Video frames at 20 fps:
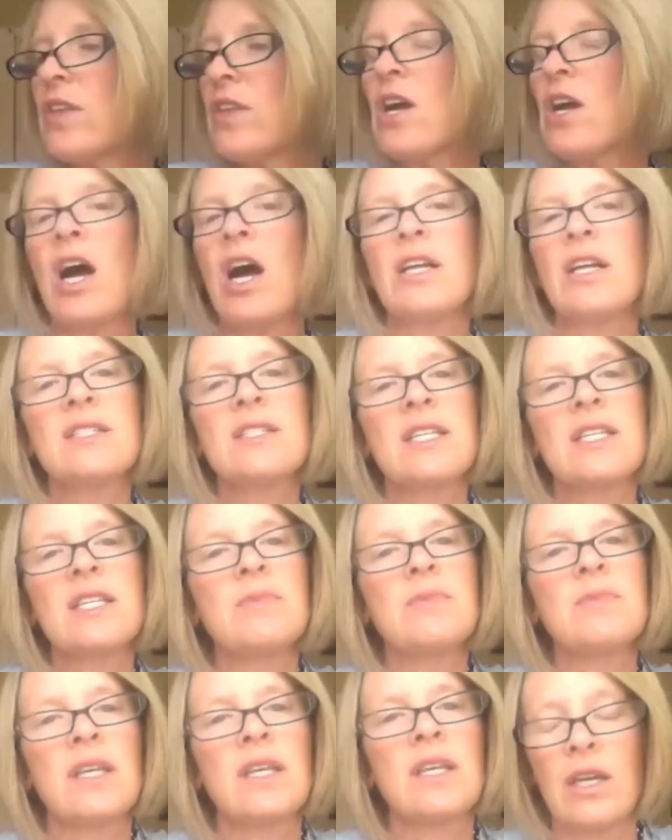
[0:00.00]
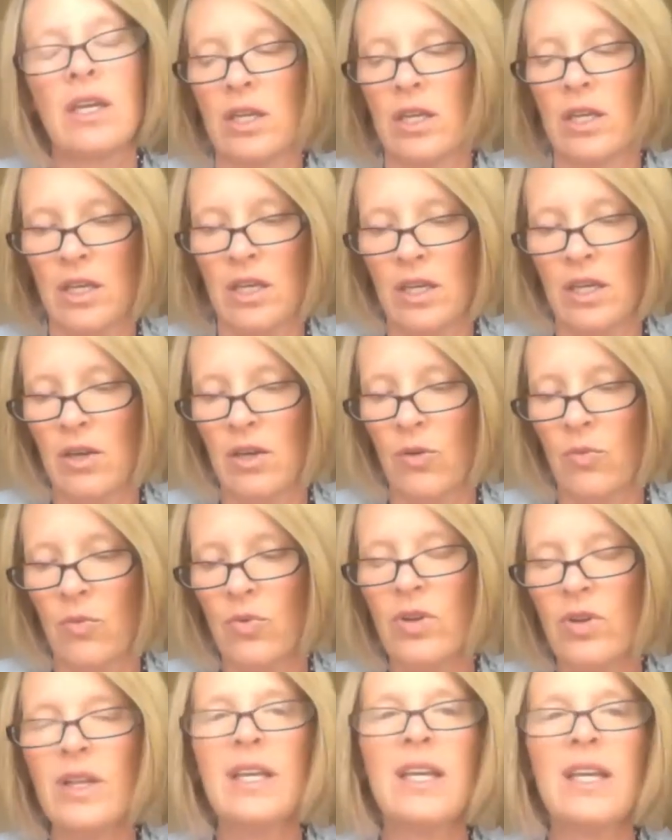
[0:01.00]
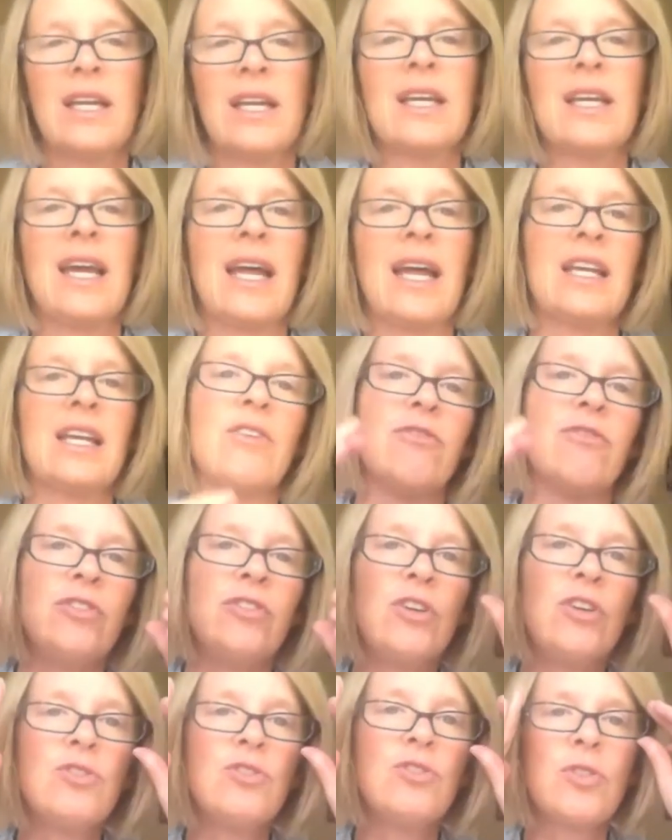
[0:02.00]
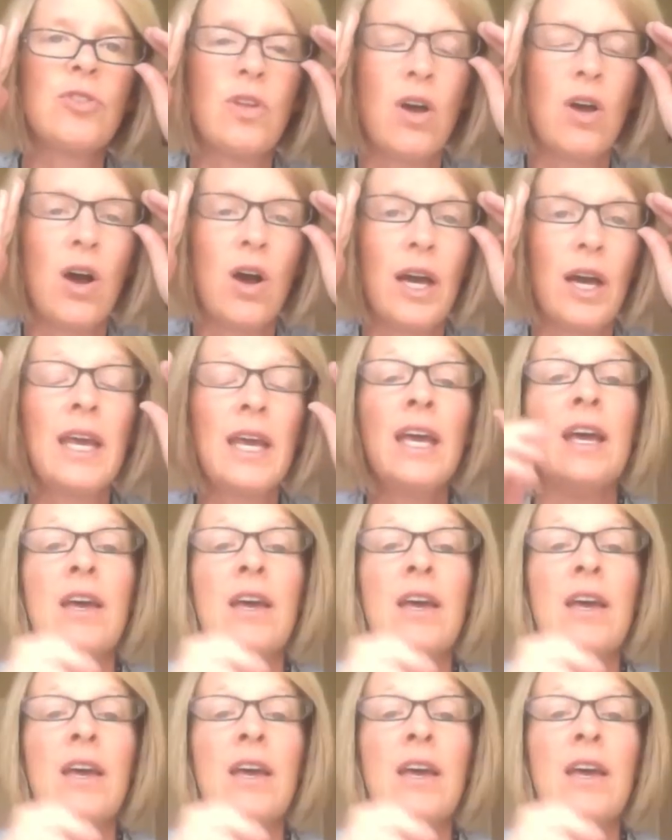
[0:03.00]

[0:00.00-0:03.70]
concepts that gonna, are really going to kind of confuse you a lot.